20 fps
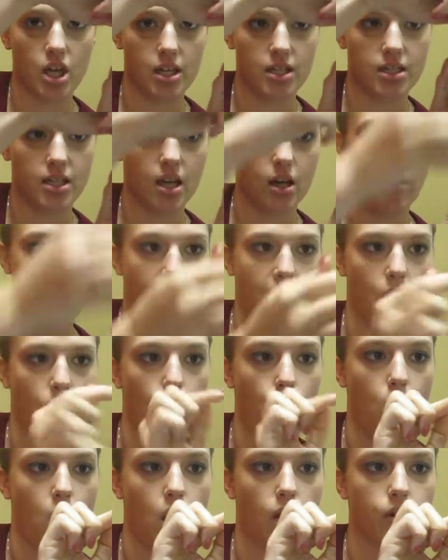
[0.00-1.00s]
until that
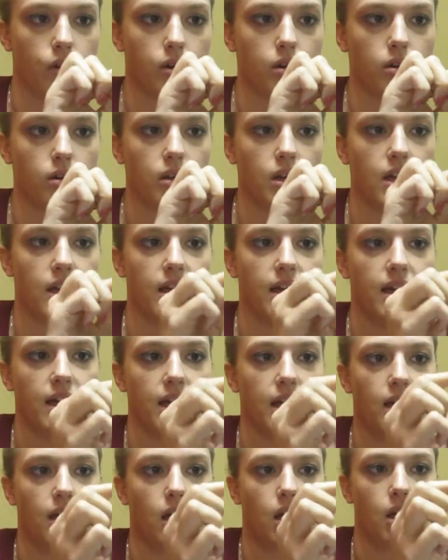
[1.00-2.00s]
water
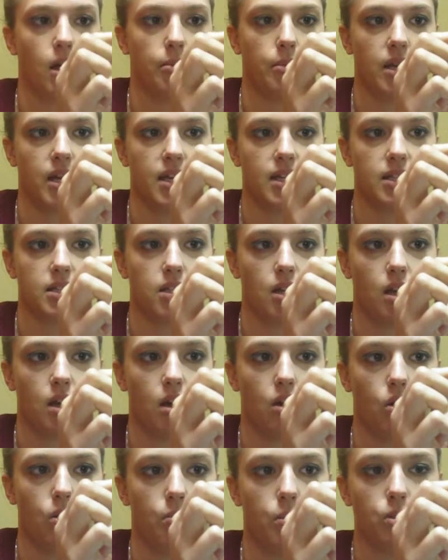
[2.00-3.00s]
is
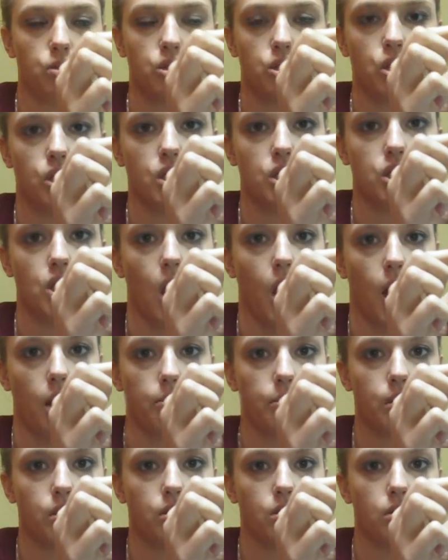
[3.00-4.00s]
almost to the top.
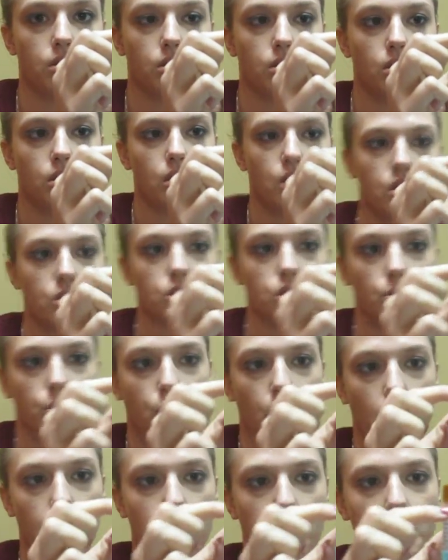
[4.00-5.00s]
So
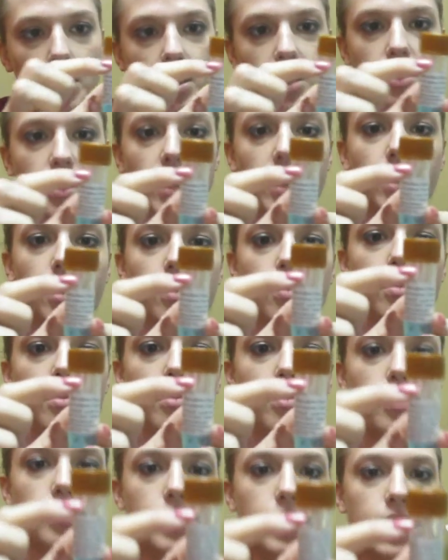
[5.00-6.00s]
probably like
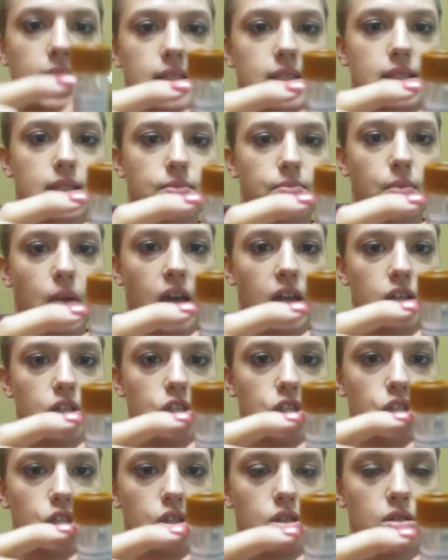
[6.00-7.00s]
this
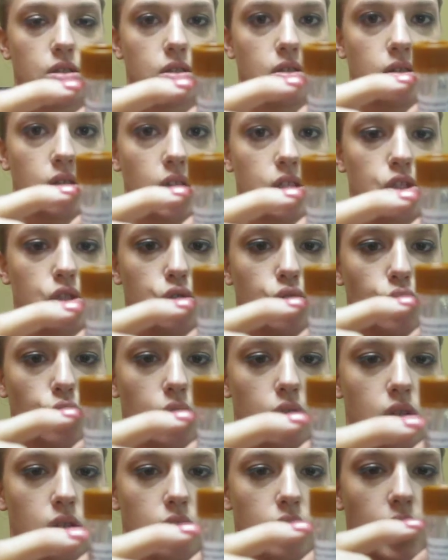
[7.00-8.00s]
much
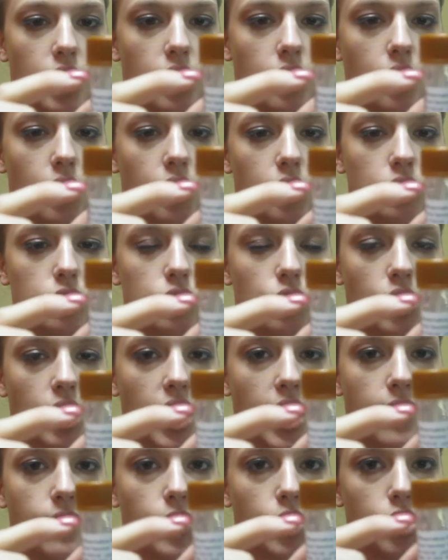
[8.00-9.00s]
stool in there. So they
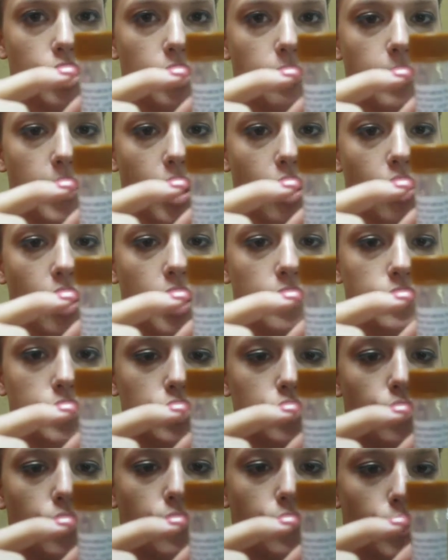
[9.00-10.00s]
have a good amount of
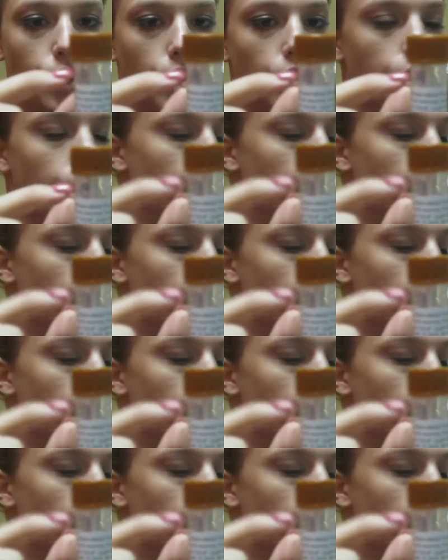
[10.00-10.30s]
stool for you.